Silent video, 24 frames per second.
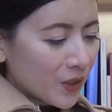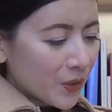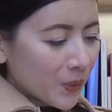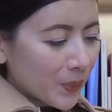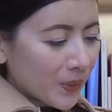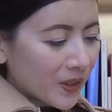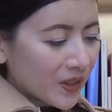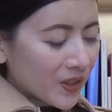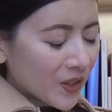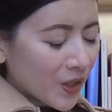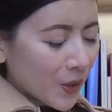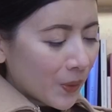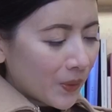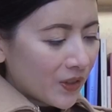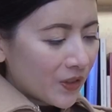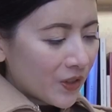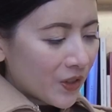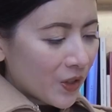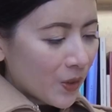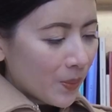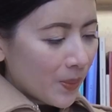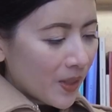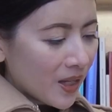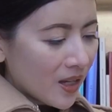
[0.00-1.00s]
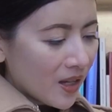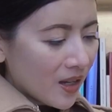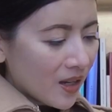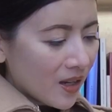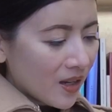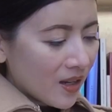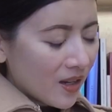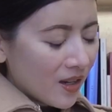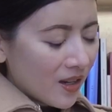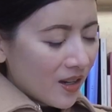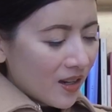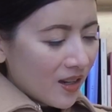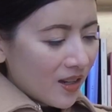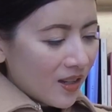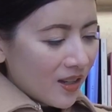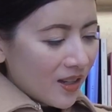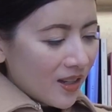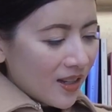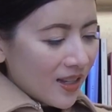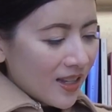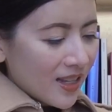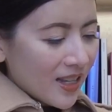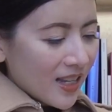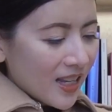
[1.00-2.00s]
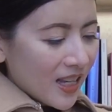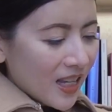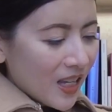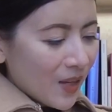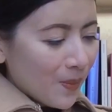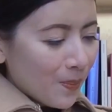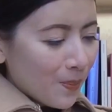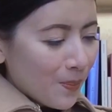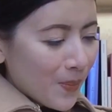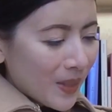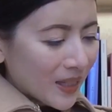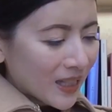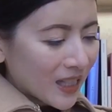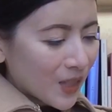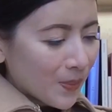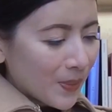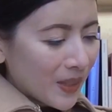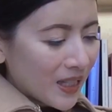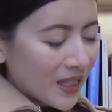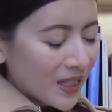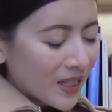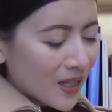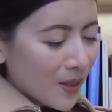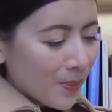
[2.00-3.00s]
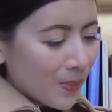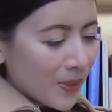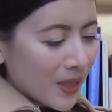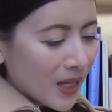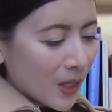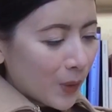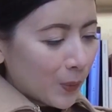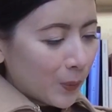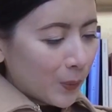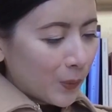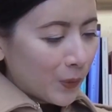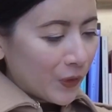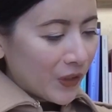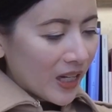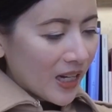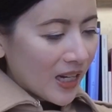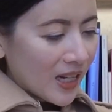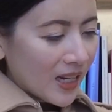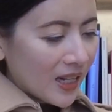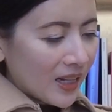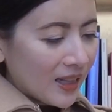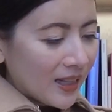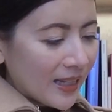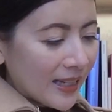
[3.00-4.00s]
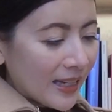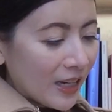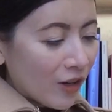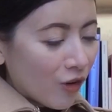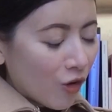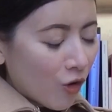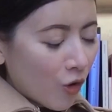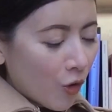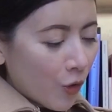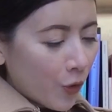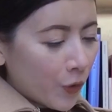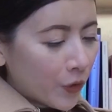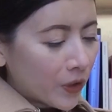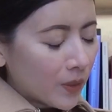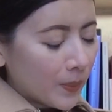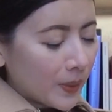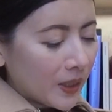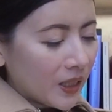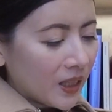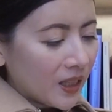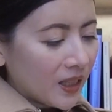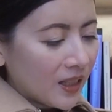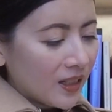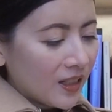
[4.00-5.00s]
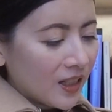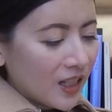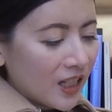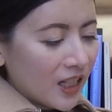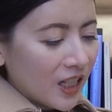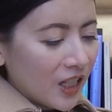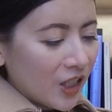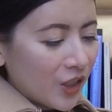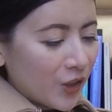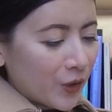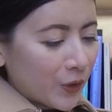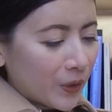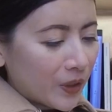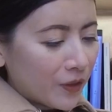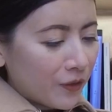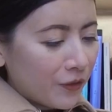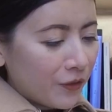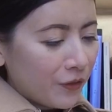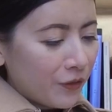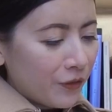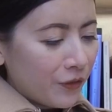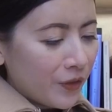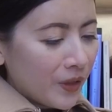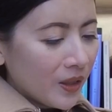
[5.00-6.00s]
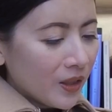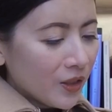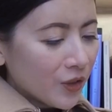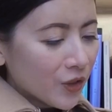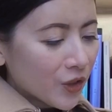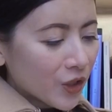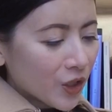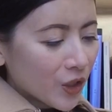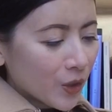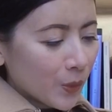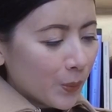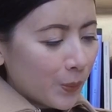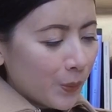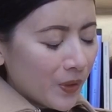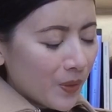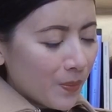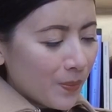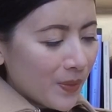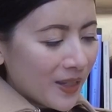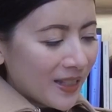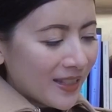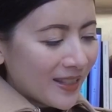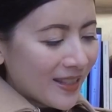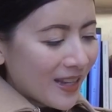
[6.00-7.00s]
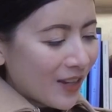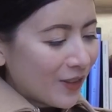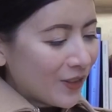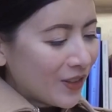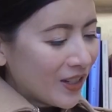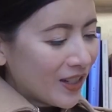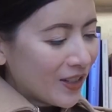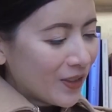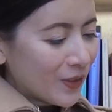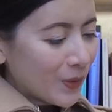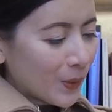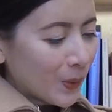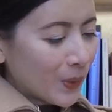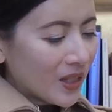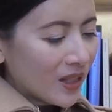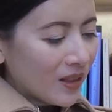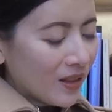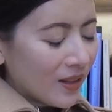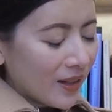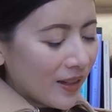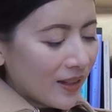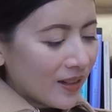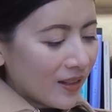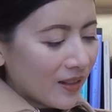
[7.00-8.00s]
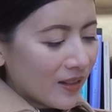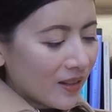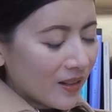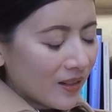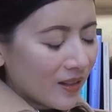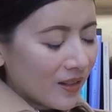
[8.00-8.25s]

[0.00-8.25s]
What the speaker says: was going to be. It must be something really horrible, or Filch wouldn't be sounding so delighted.